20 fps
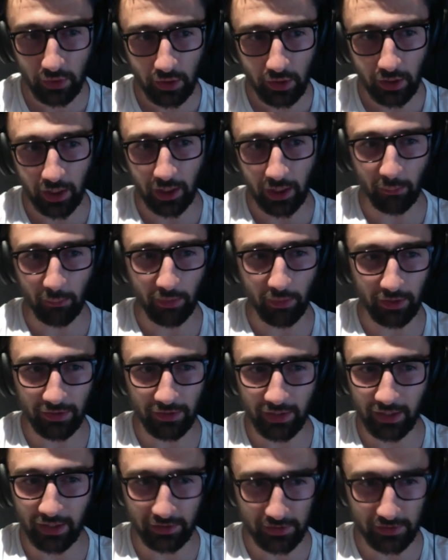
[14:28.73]
And
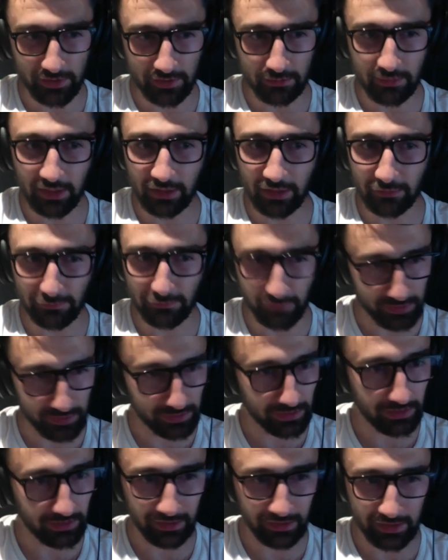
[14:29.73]
that doesn't mean
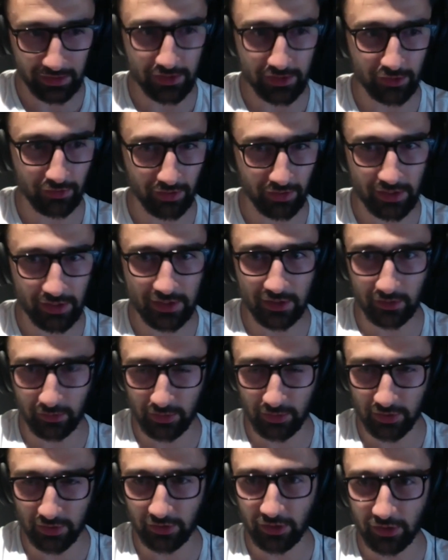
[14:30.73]
finding the latest and greatest
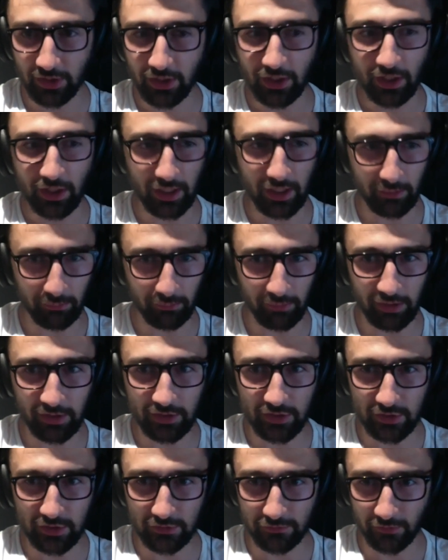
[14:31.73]
solution. It
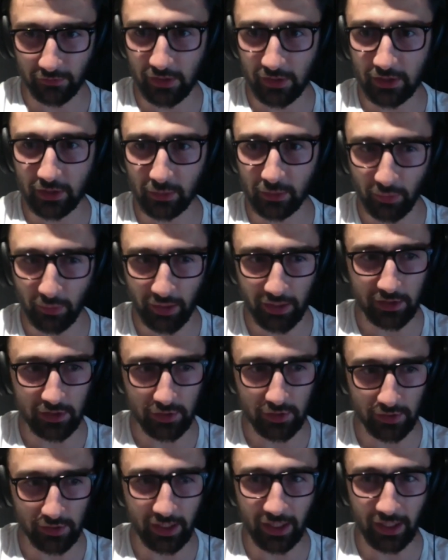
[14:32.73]
means just finding a way
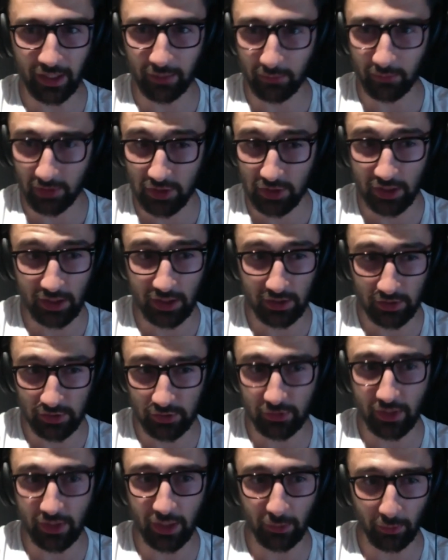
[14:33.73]
to get a machine to
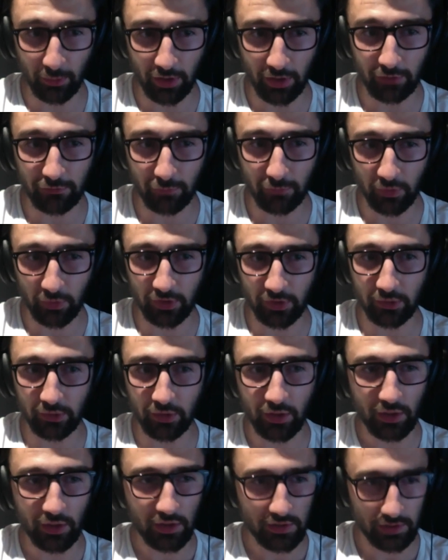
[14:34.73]
do that work for you.
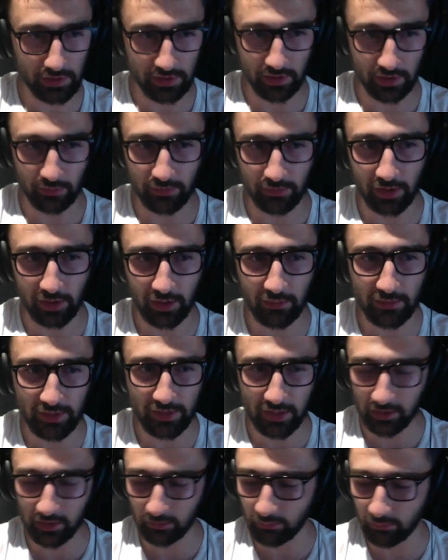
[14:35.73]
So sometimes
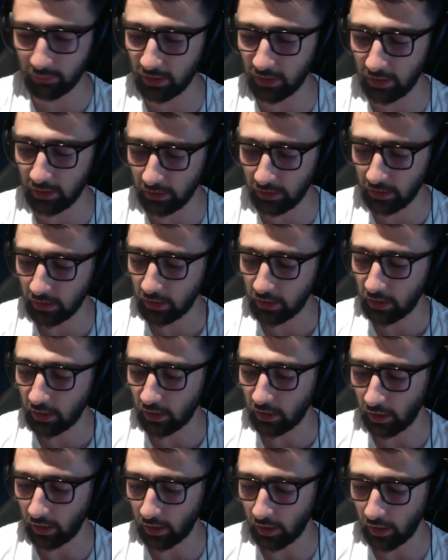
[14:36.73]
it can be
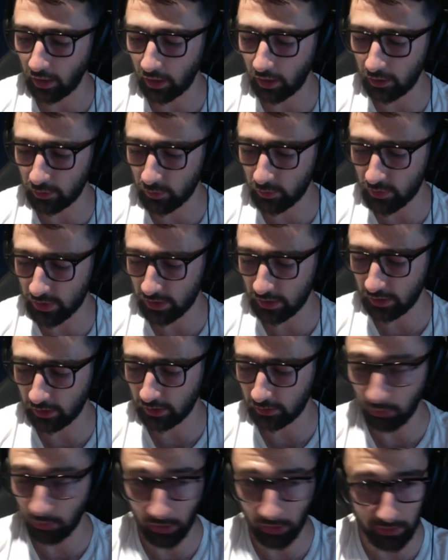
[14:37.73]

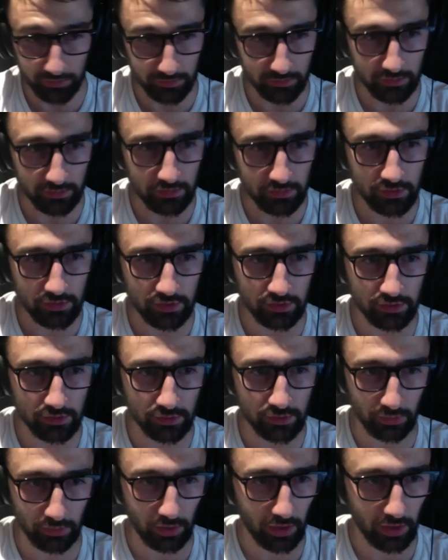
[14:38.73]
using Python to
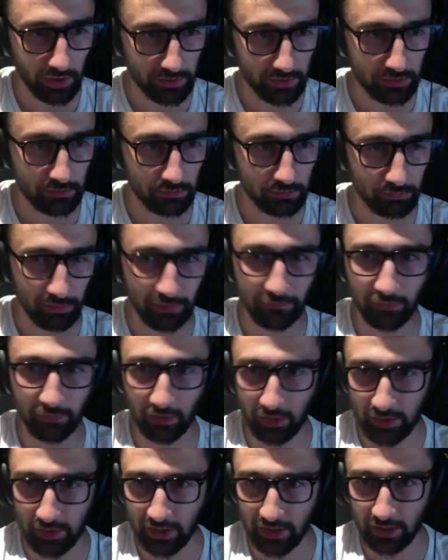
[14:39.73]
do a bit of
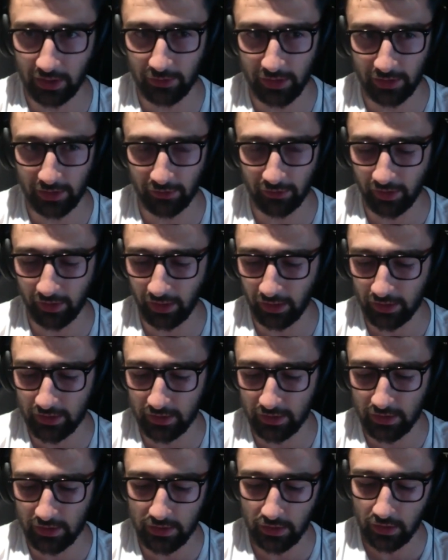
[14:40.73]
large scale data
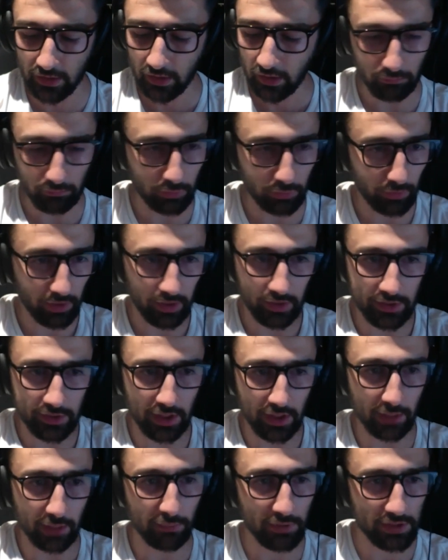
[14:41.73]
analysis. Great
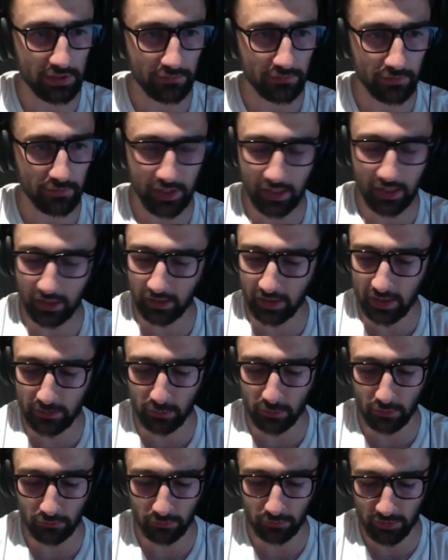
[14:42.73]
example is if you take an
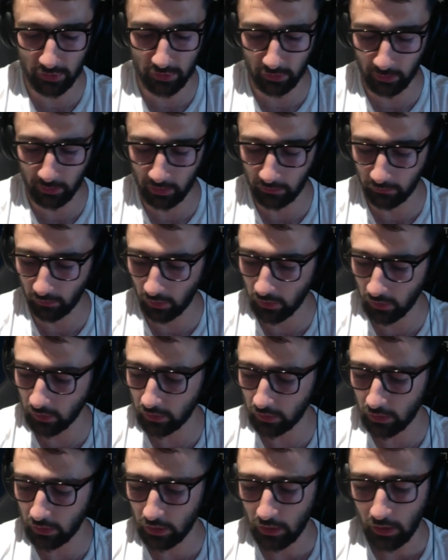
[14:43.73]
export from Screaming Frog
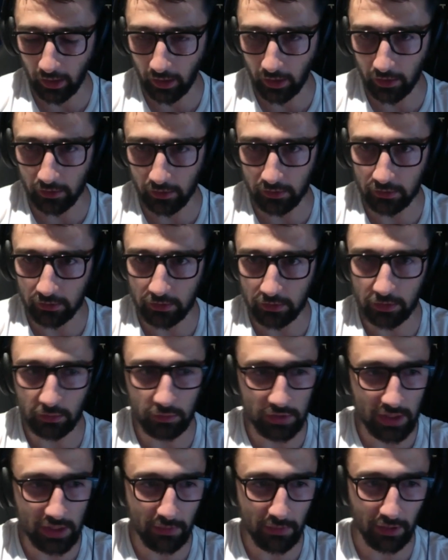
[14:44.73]
and you
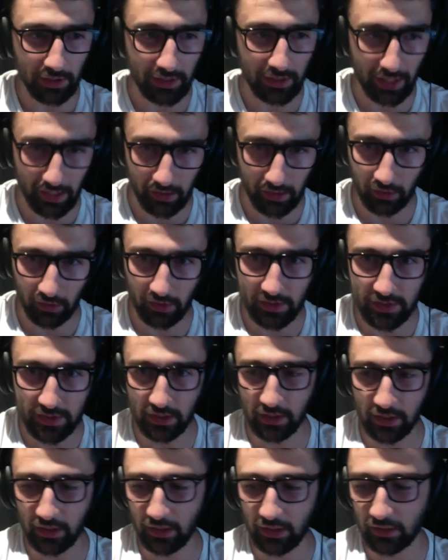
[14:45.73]
typically analyze
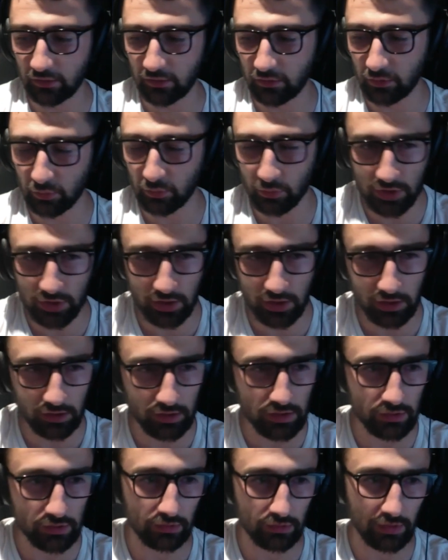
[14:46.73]
it in Google
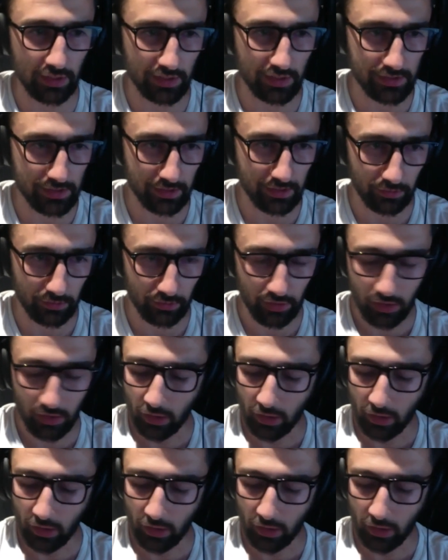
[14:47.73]
Sheets or Excel.